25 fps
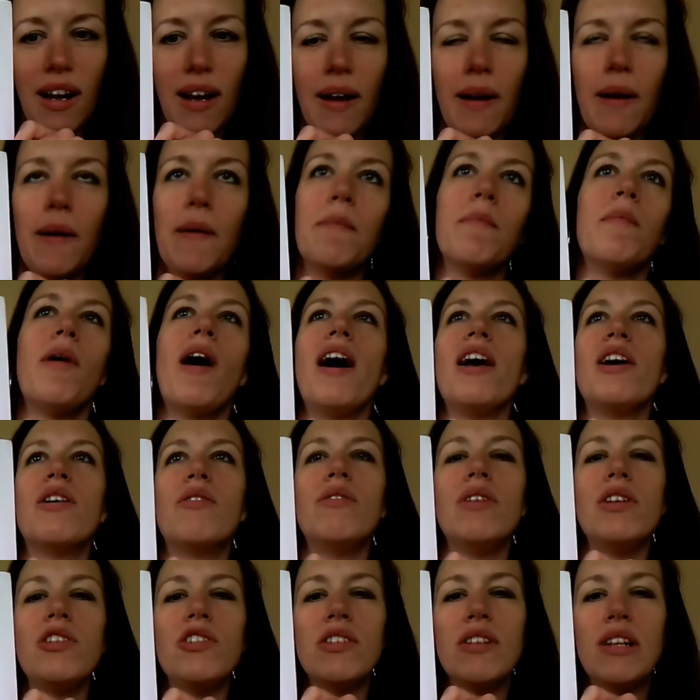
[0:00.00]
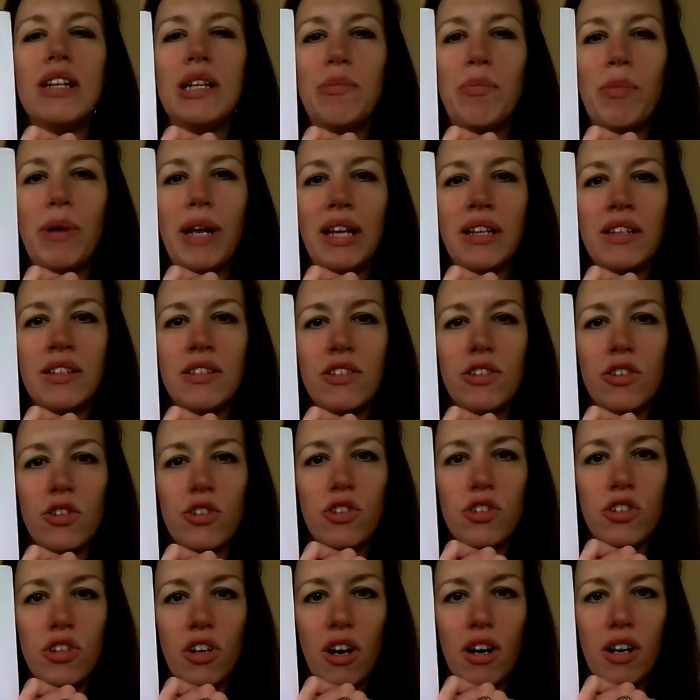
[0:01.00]
I originally planned to
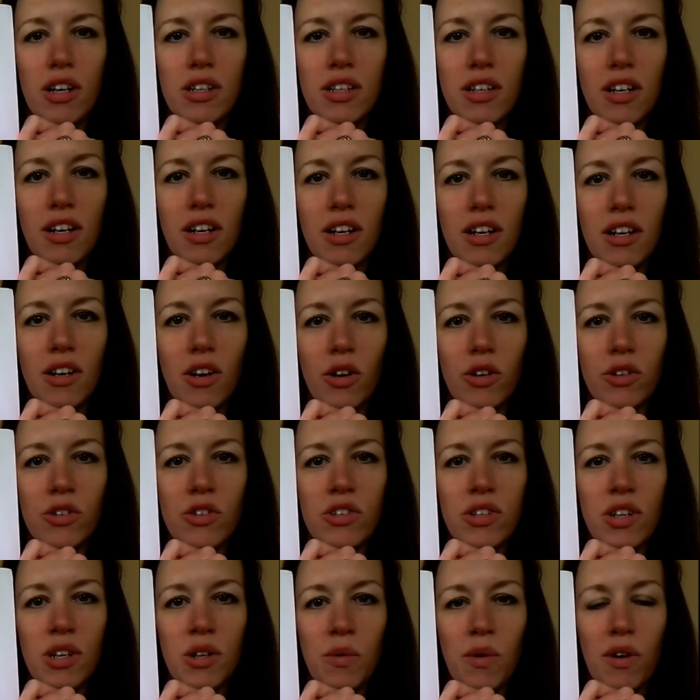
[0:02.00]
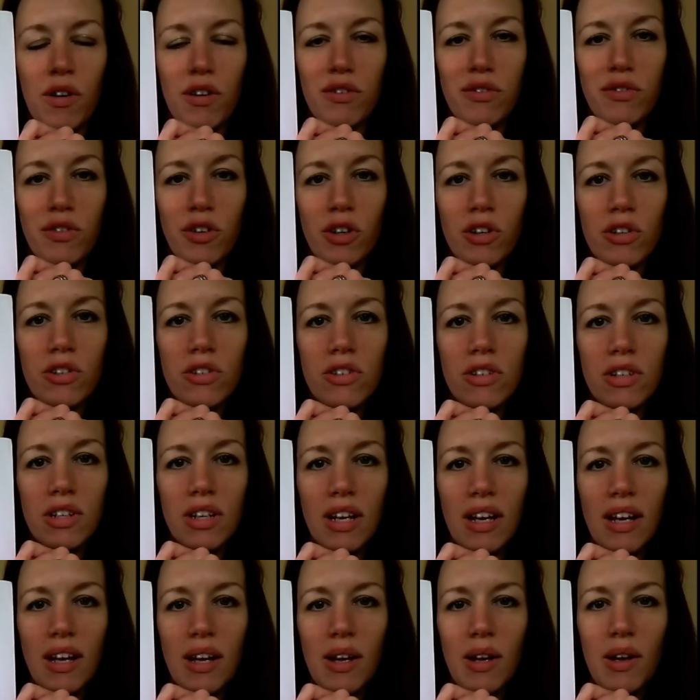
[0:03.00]
start her on January 1st
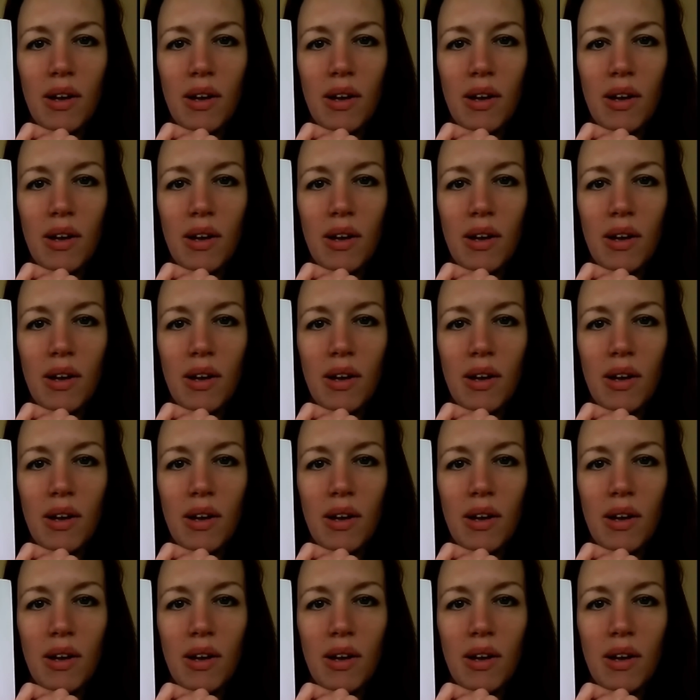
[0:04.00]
